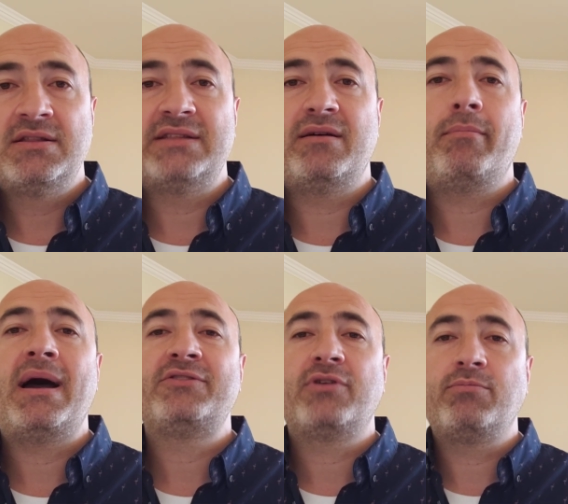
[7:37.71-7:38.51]
that the
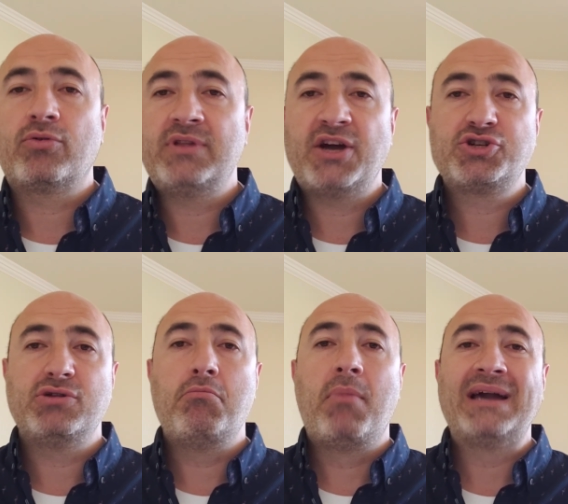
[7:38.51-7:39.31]
battery
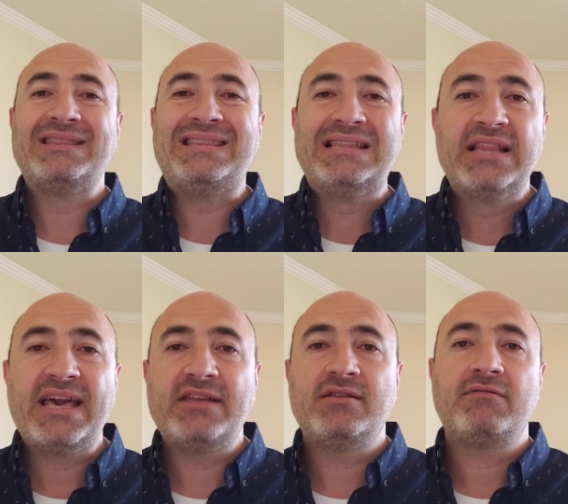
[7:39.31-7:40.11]
production might
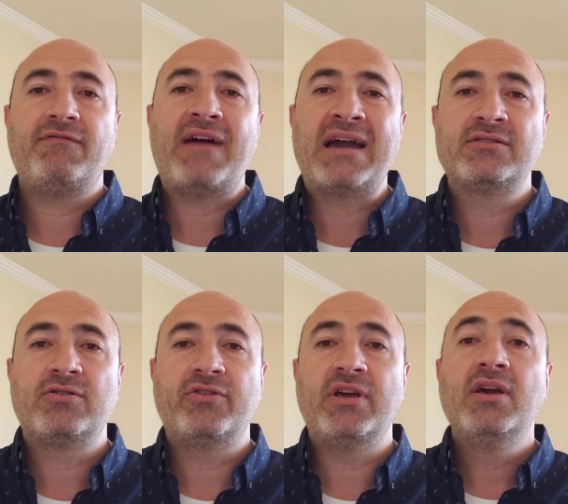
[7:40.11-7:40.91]
delay the
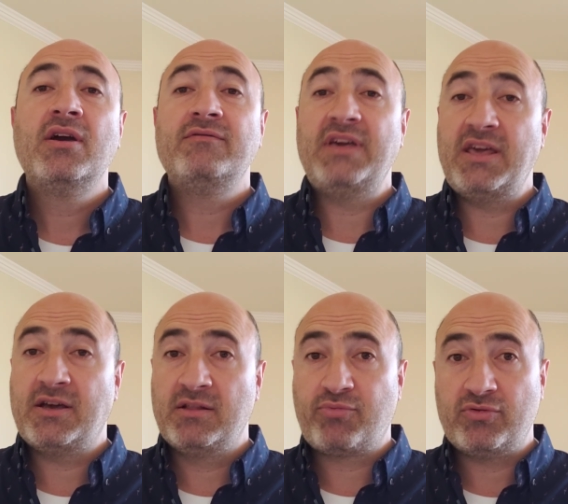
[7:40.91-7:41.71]
factory
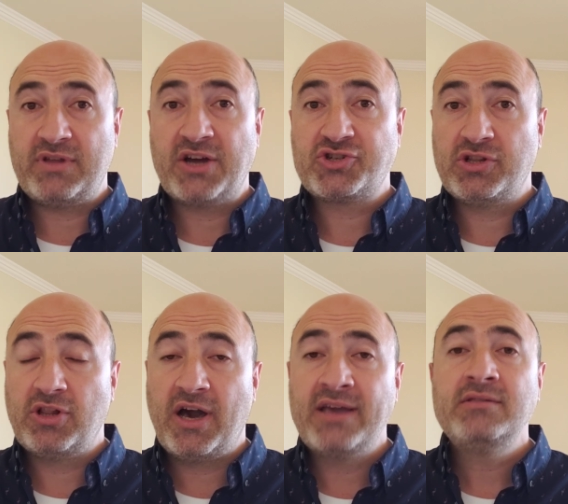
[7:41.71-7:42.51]
vehicle production
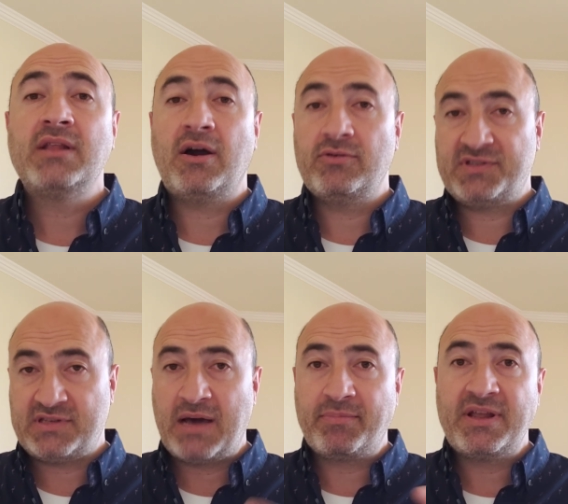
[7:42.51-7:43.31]
line. Now it's
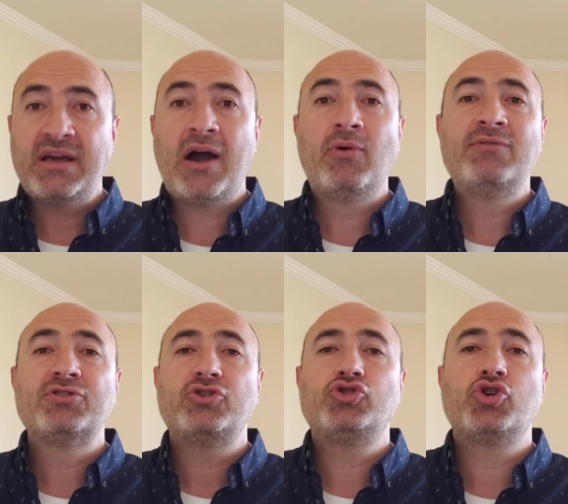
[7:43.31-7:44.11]
happening. However,
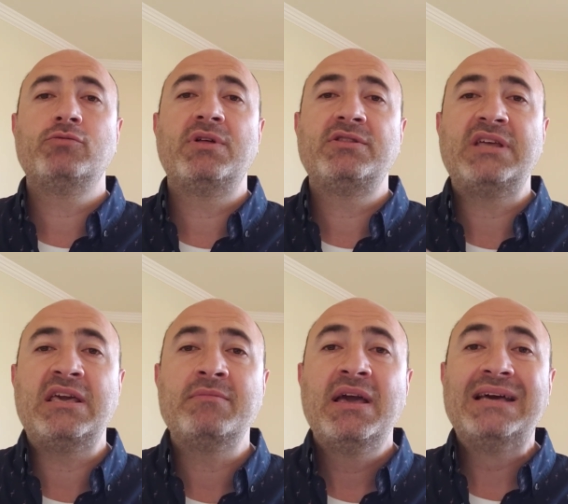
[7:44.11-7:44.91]
the German
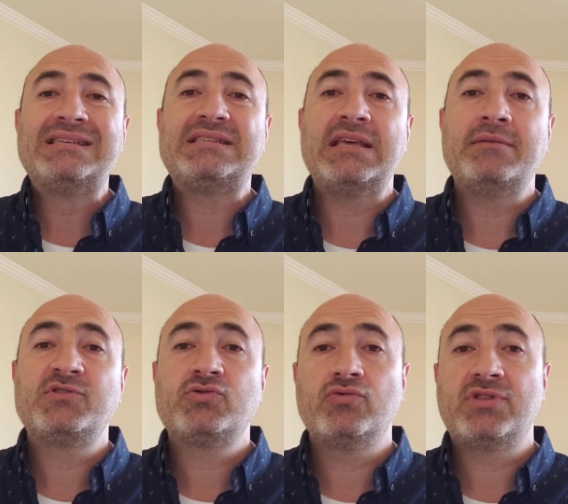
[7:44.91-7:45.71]
team
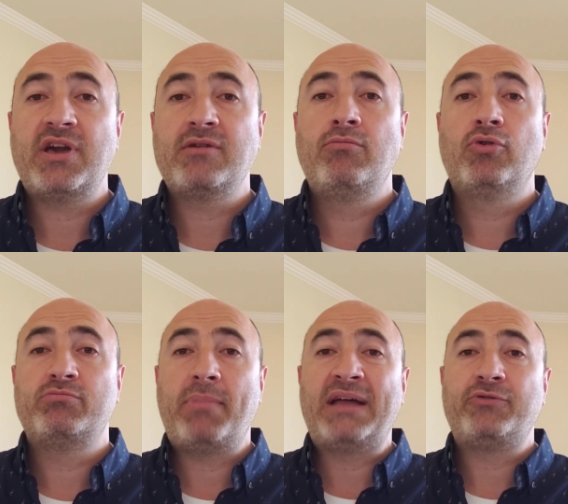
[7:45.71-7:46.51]
seems to take
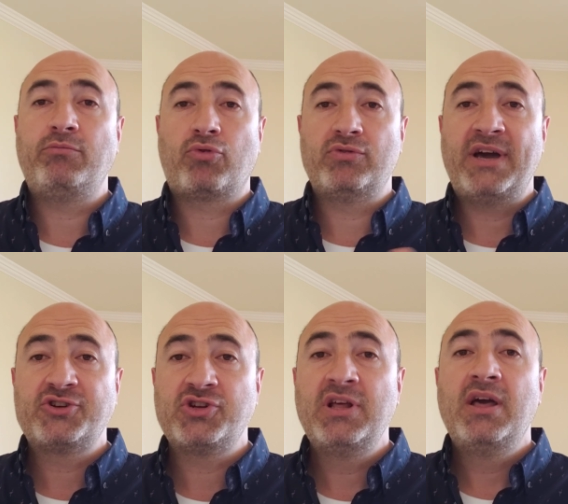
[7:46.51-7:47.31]
both battery
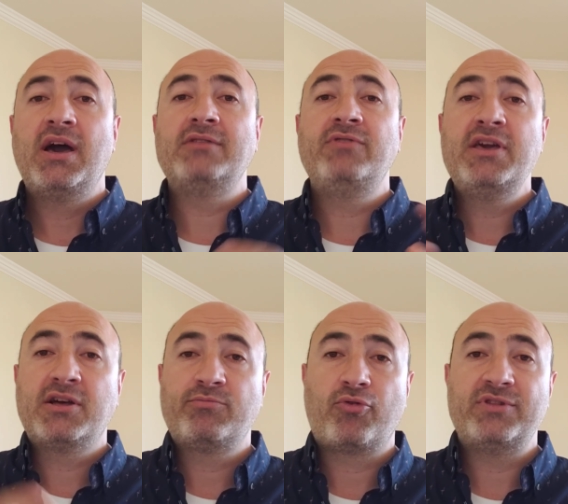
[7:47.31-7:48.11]
production and
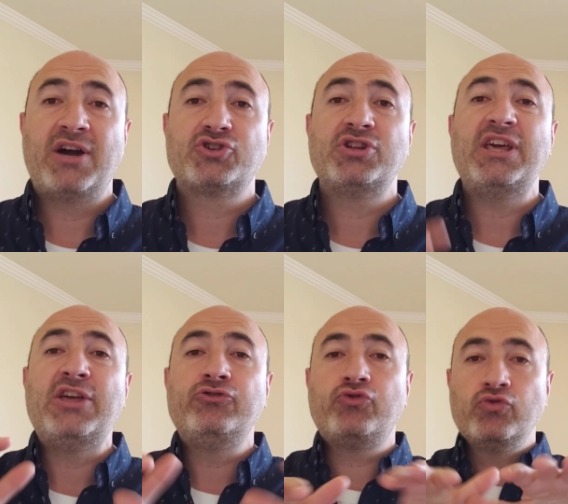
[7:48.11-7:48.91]
vehicle production
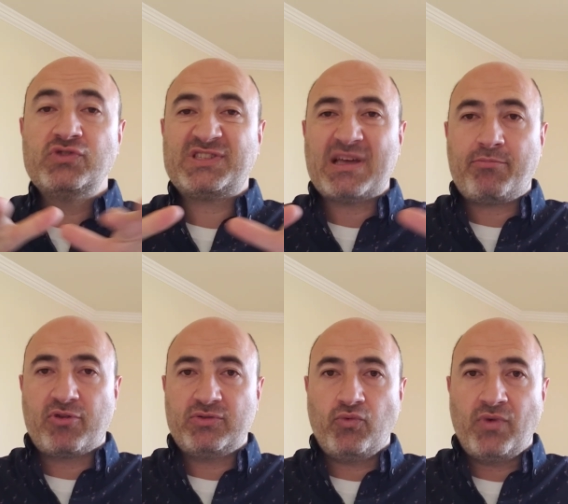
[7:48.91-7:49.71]
in two
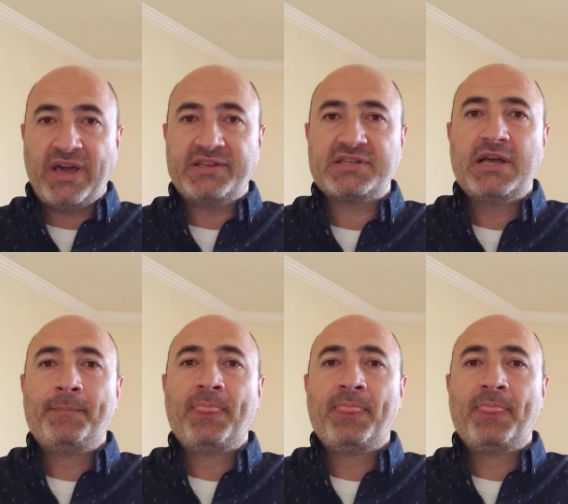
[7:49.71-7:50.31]
separate ways.